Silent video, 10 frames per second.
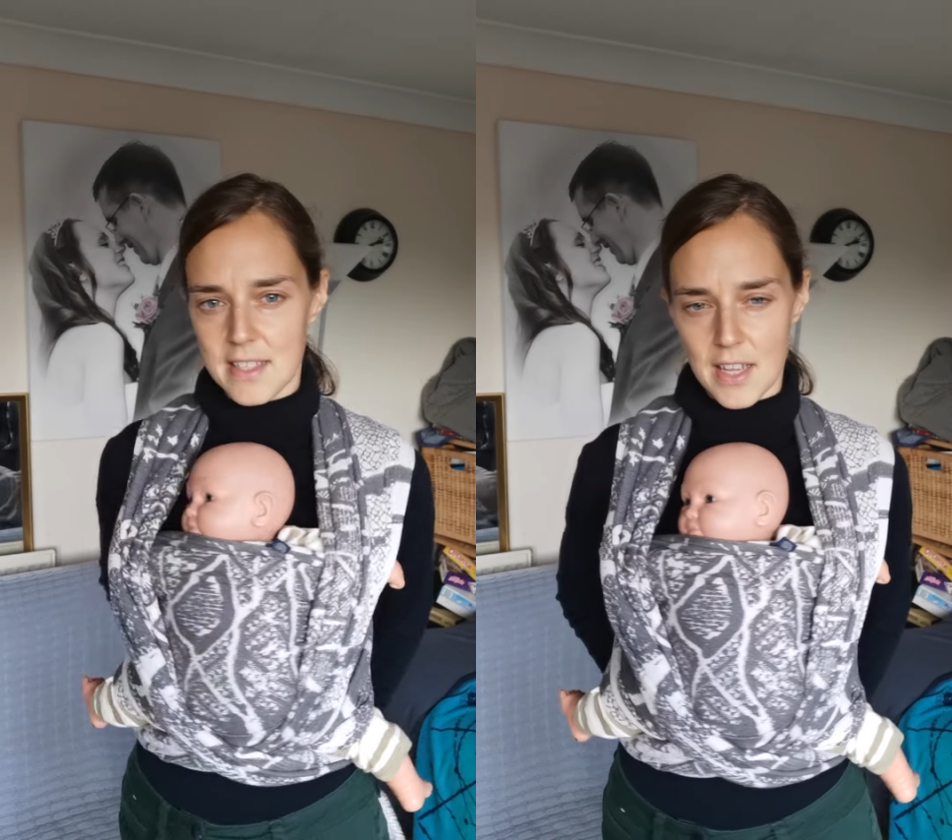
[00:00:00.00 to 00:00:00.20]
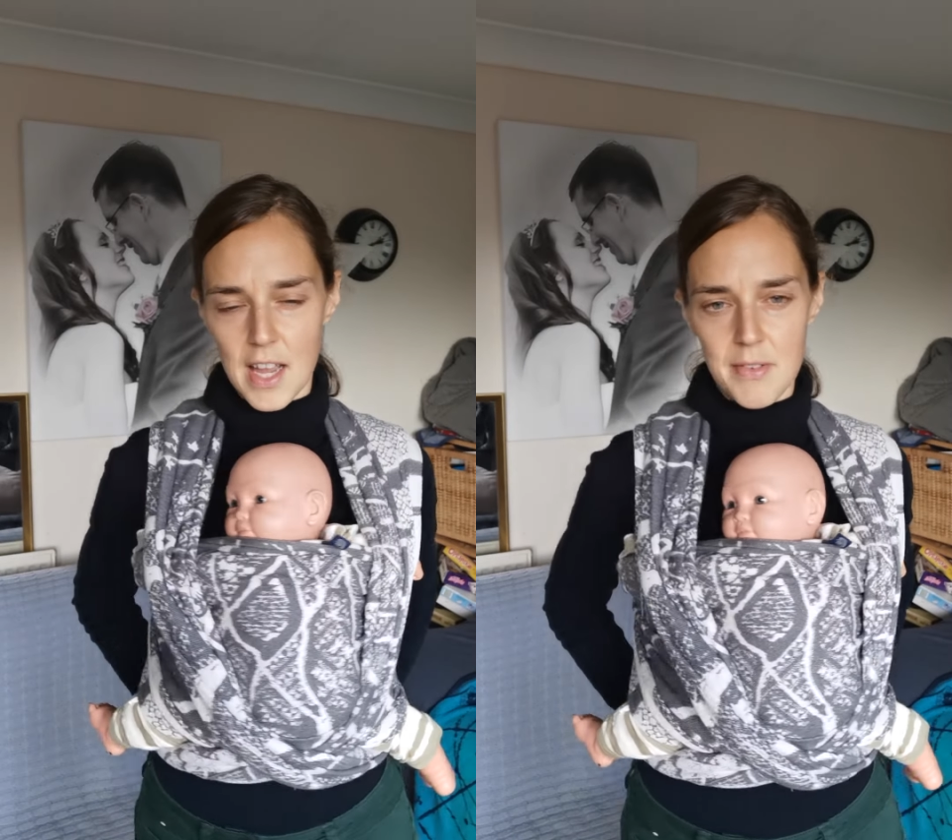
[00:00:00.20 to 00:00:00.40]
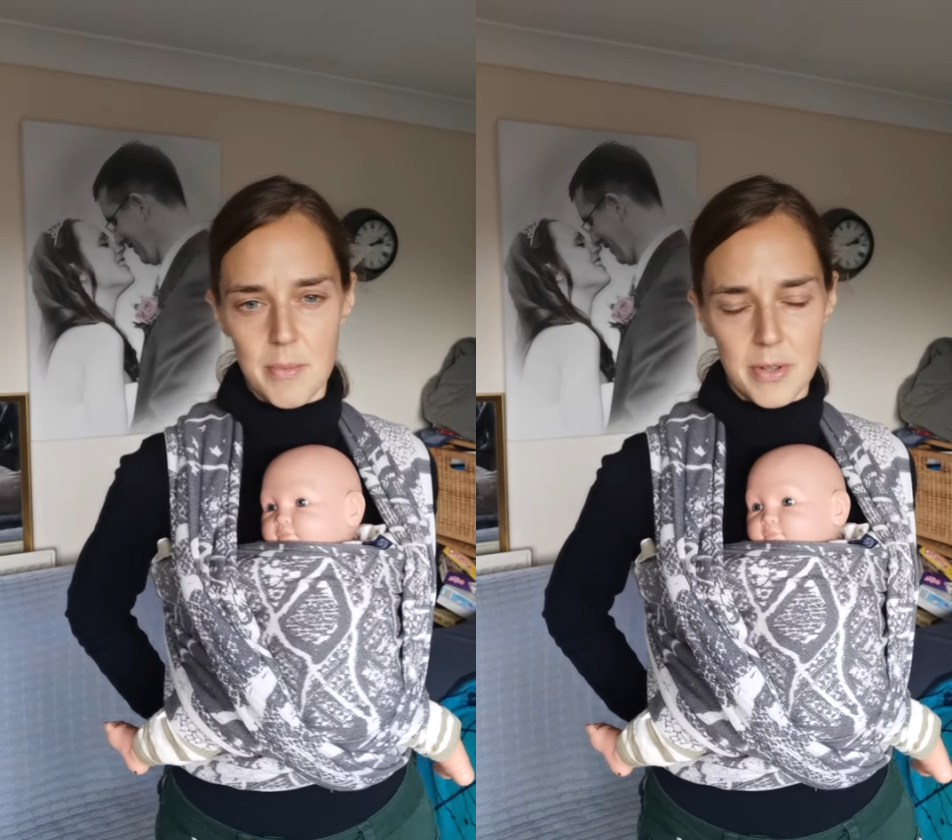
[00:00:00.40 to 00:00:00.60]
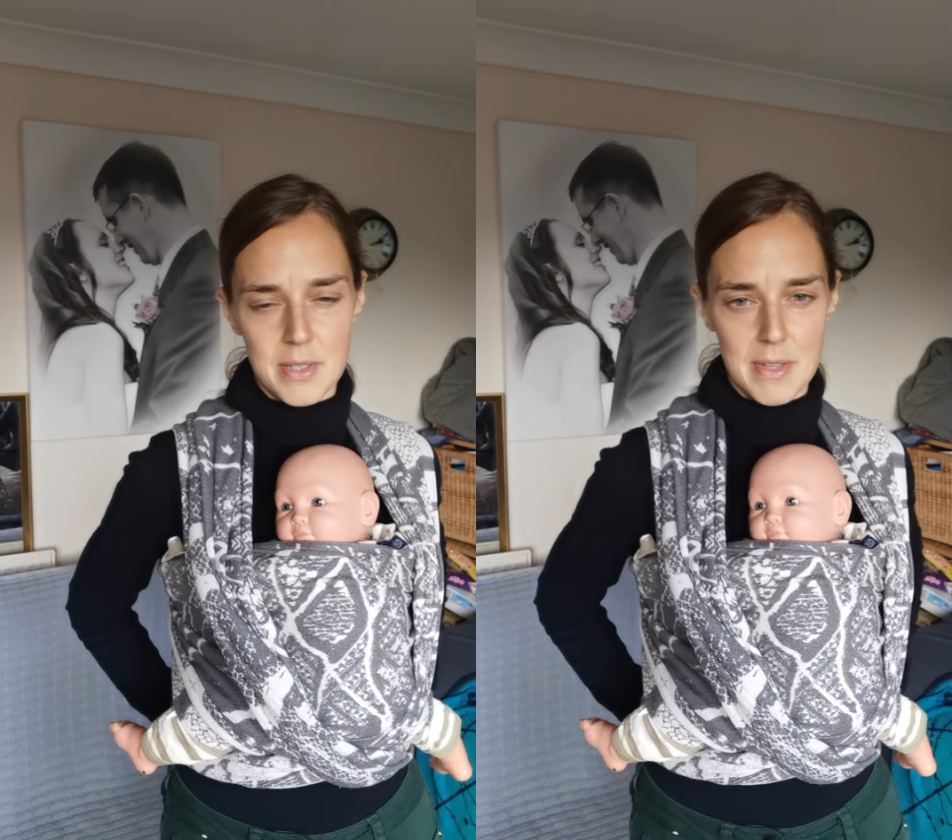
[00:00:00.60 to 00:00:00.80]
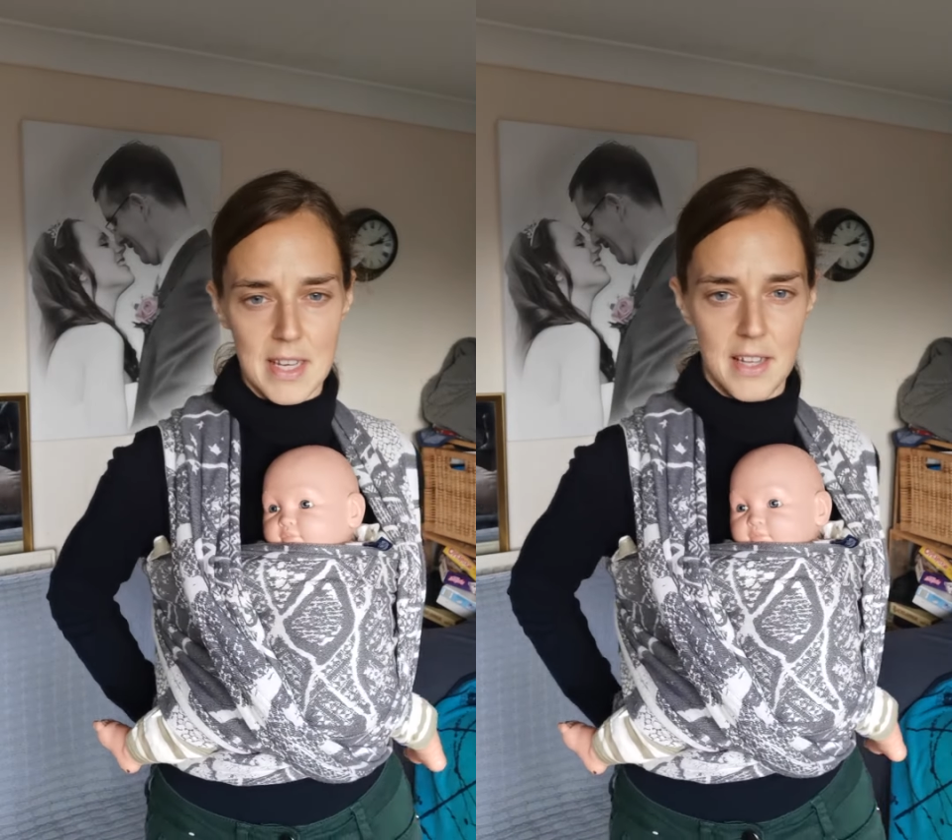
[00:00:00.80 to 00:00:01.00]
so over the
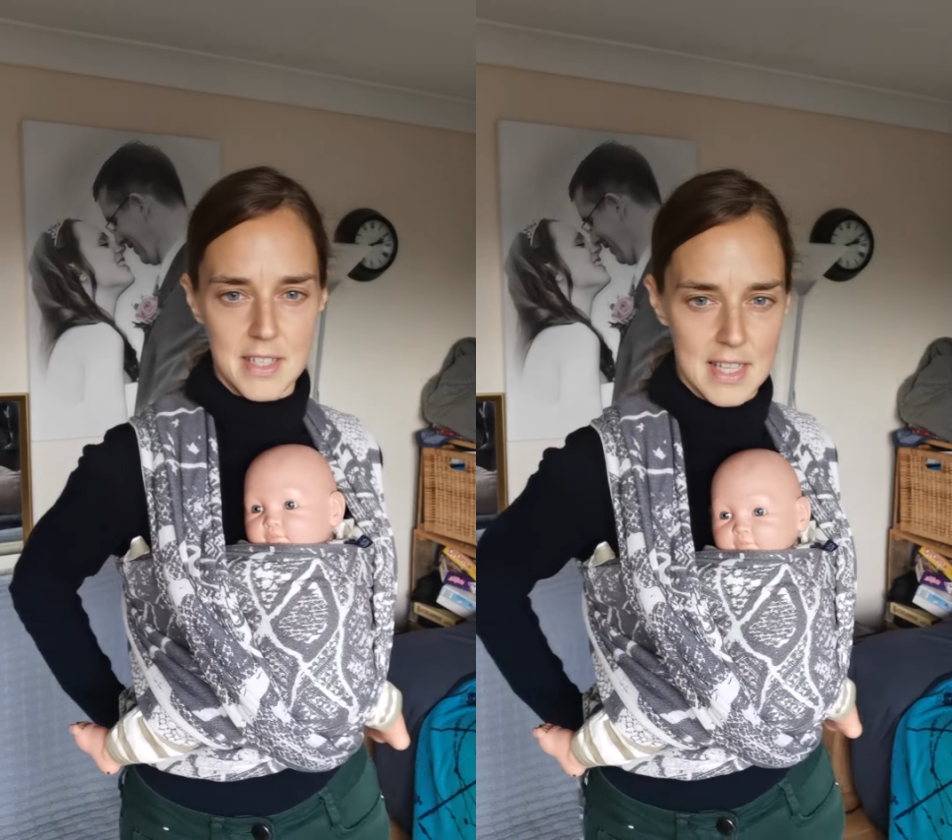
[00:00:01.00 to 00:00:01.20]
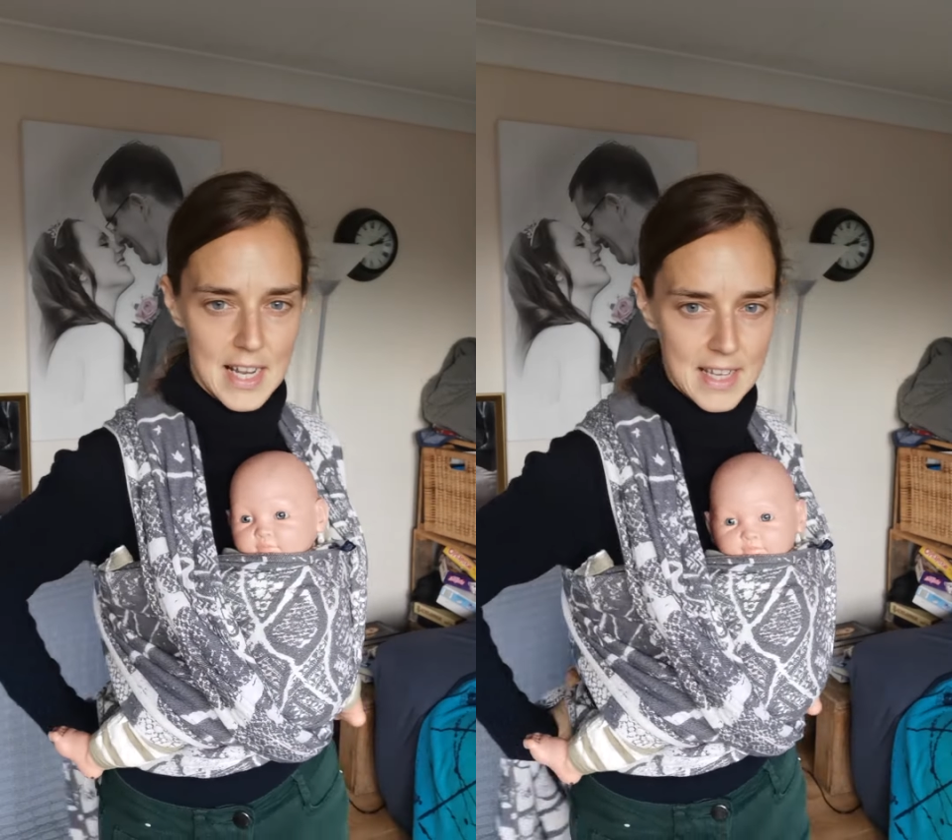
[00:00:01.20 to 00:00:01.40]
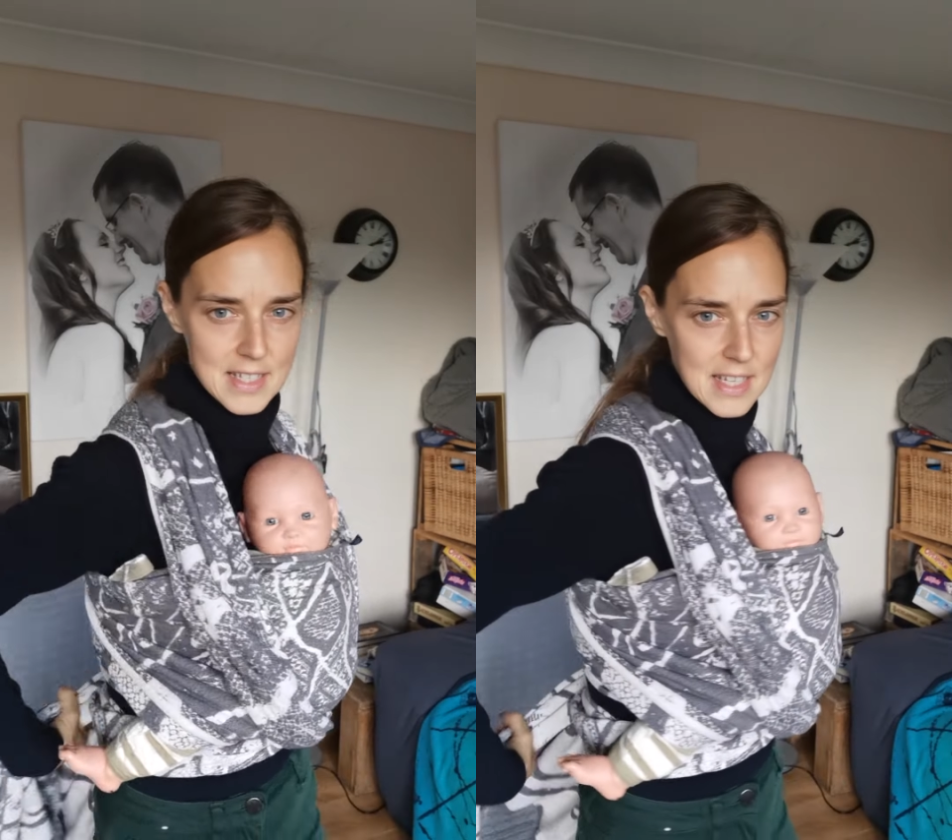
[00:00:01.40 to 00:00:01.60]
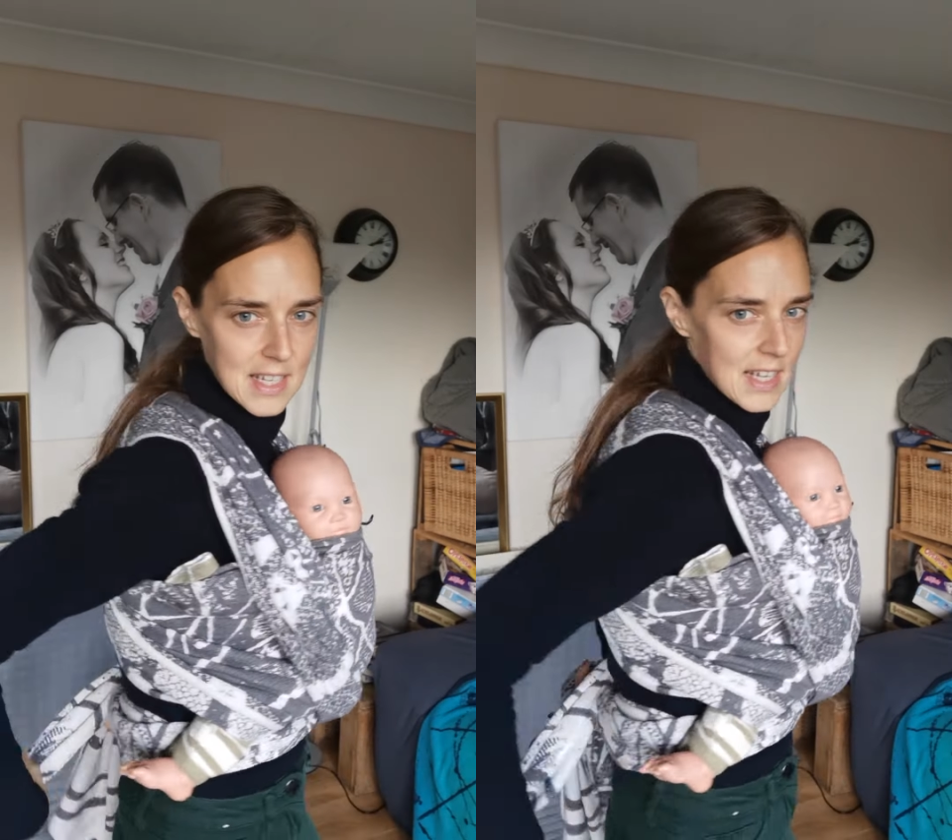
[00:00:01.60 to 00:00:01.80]
bottom and then under the legs.